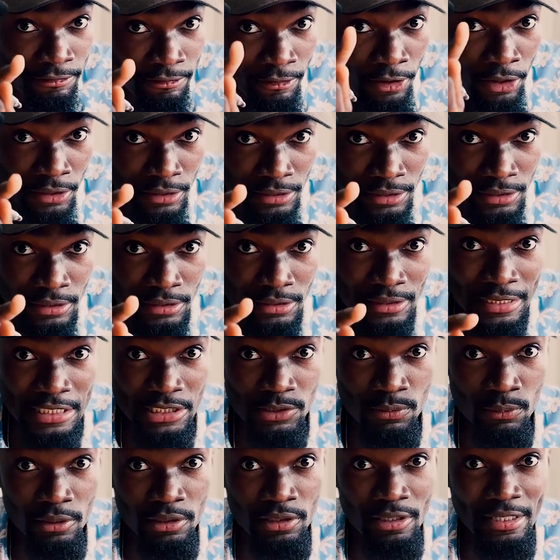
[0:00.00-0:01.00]
fund,
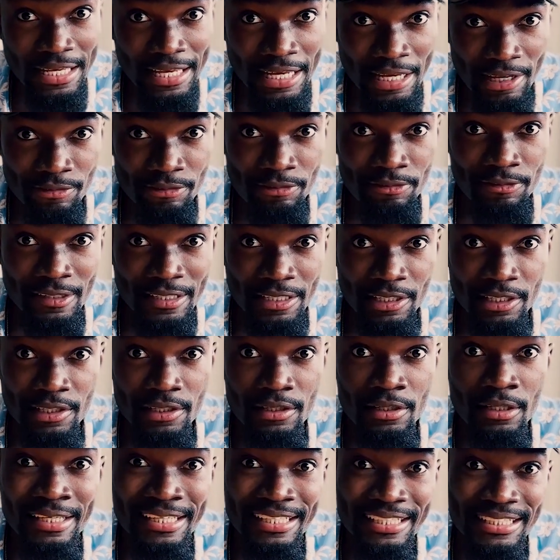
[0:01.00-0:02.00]
that's what the F
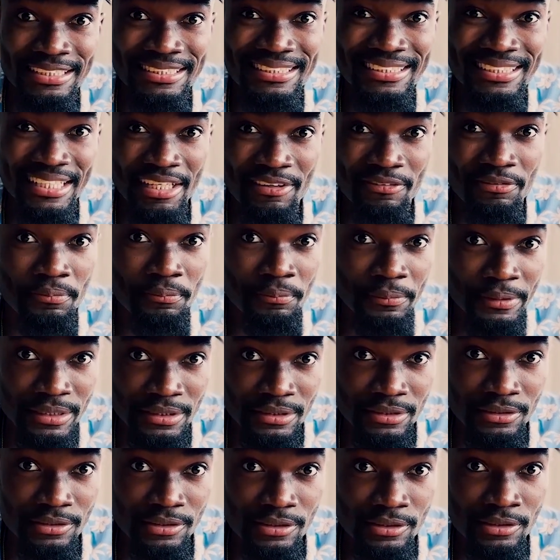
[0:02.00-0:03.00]
in ETF
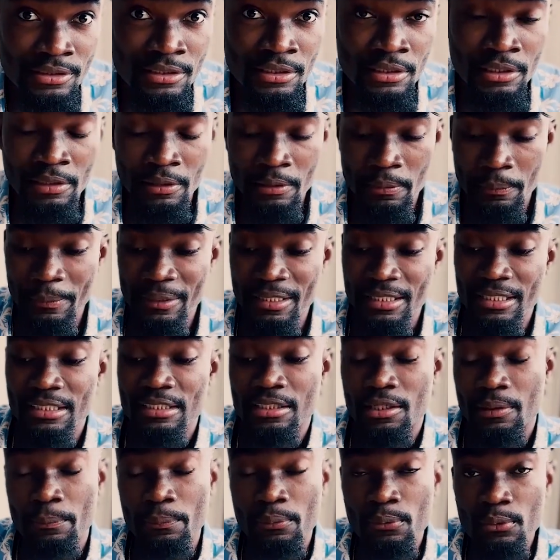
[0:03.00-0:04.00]
means, meaning
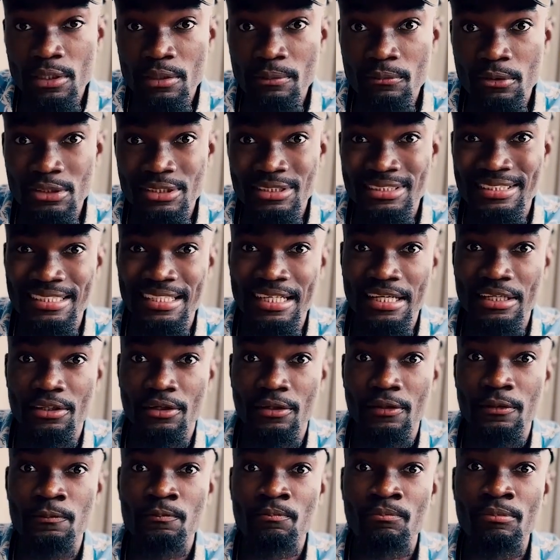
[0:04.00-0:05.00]
they're pooling money
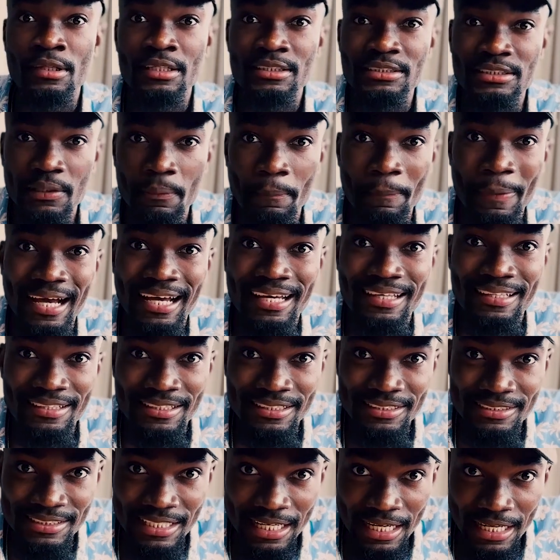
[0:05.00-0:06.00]
together to buy
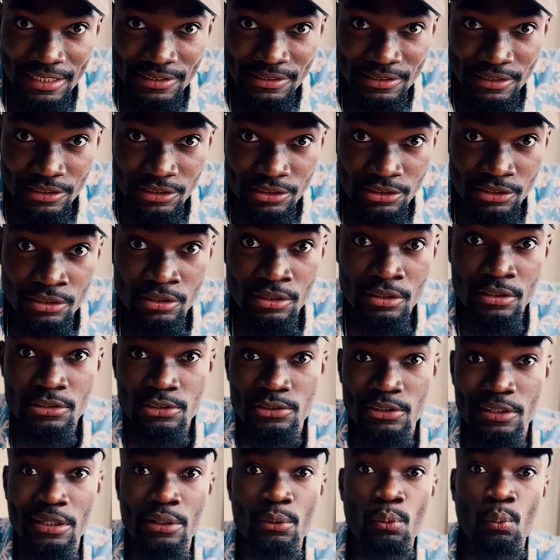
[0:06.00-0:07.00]
these assets.
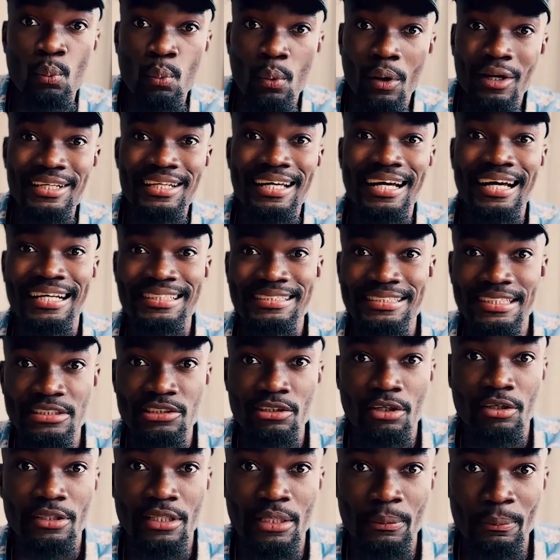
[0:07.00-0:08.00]
So then what
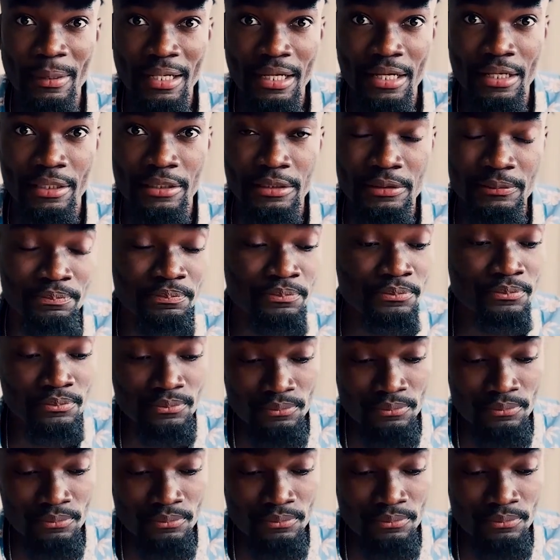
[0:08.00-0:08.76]
assets are they buying?